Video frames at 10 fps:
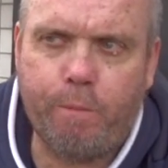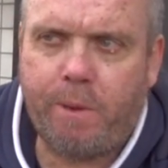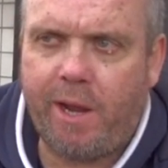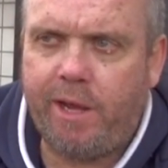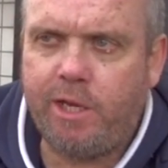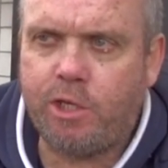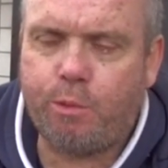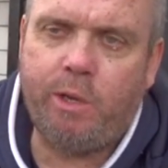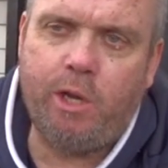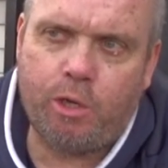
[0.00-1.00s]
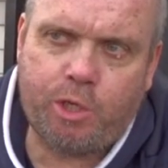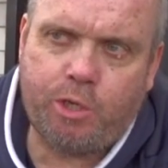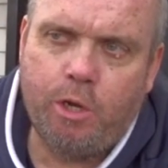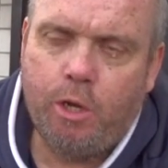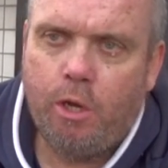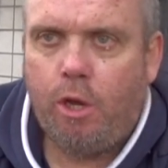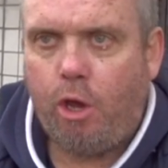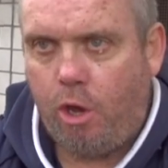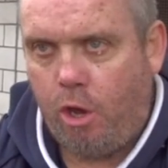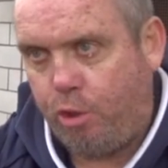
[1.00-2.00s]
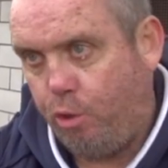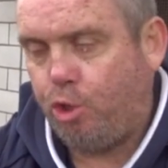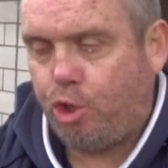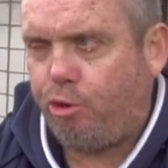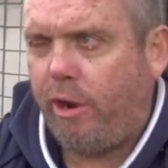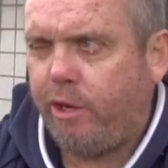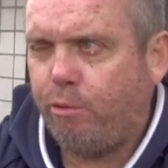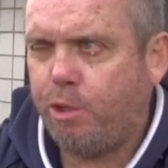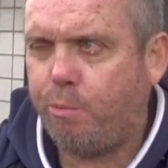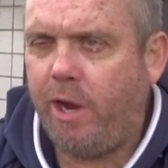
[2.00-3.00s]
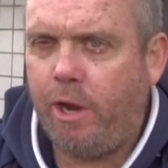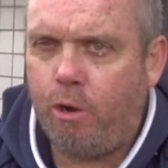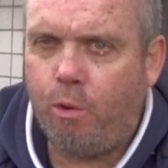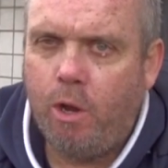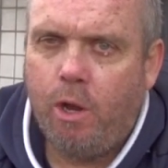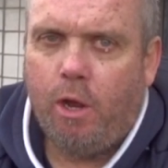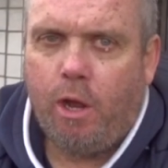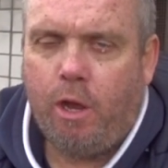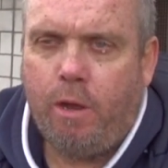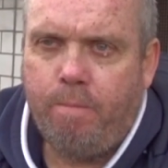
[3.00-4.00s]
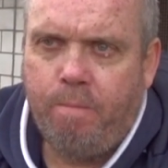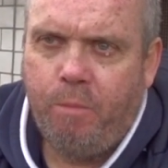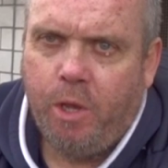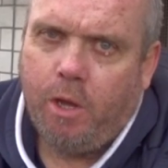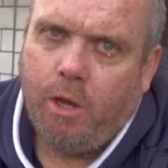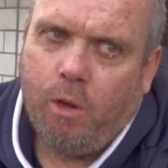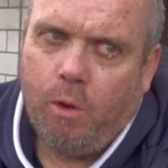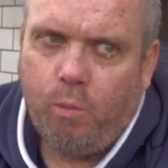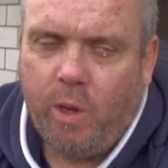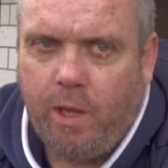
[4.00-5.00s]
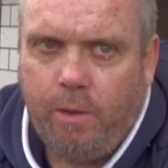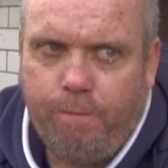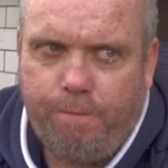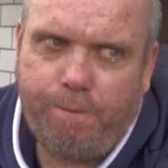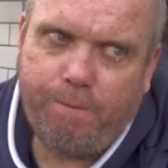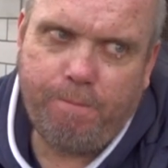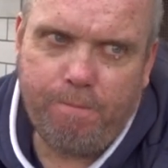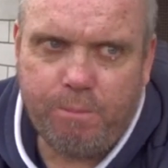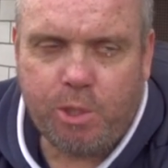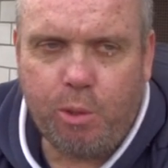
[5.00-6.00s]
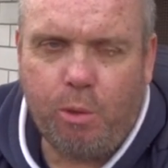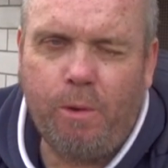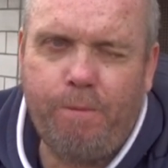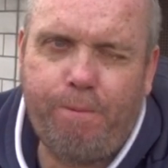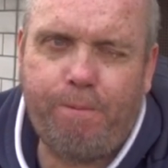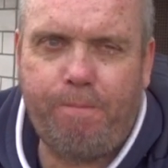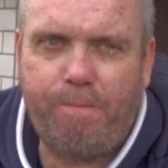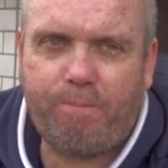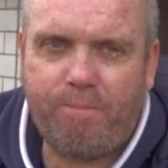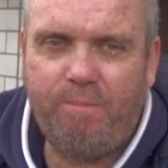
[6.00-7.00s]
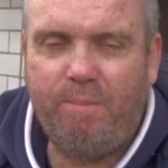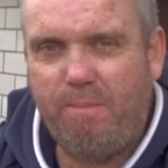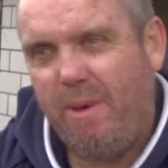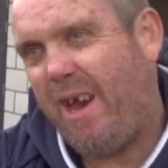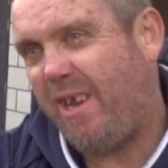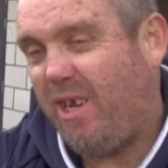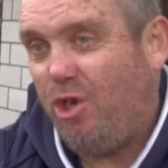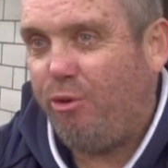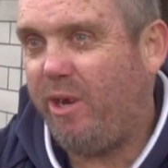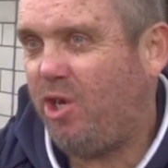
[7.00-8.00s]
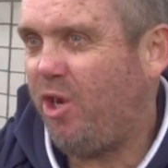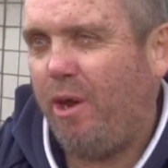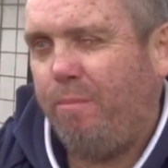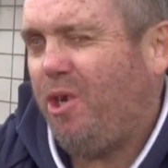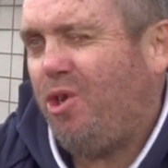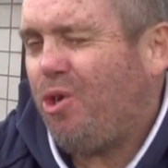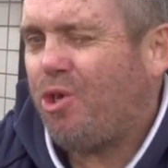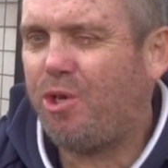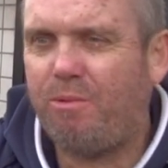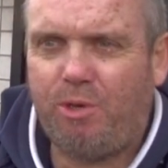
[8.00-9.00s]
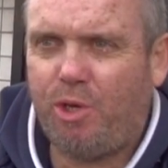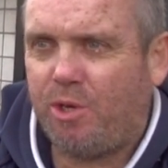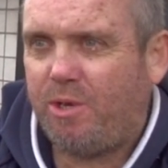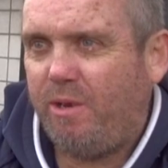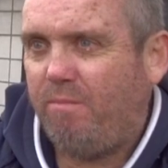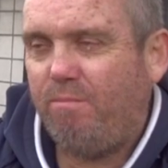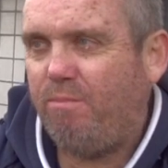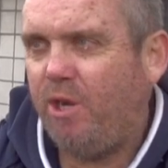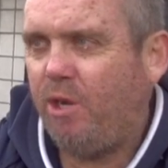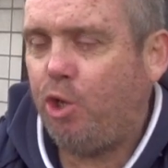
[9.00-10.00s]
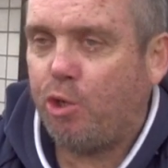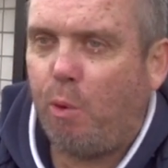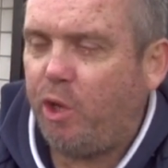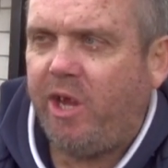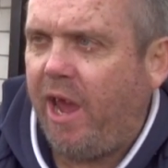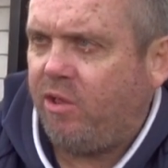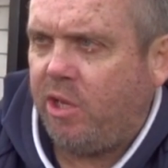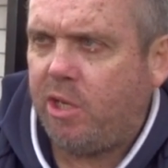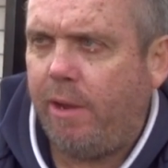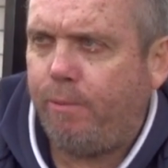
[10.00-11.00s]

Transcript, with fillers: good players. We lost a good striker as well. Um, We've sort of had injuries, you know, but just just just what you get at this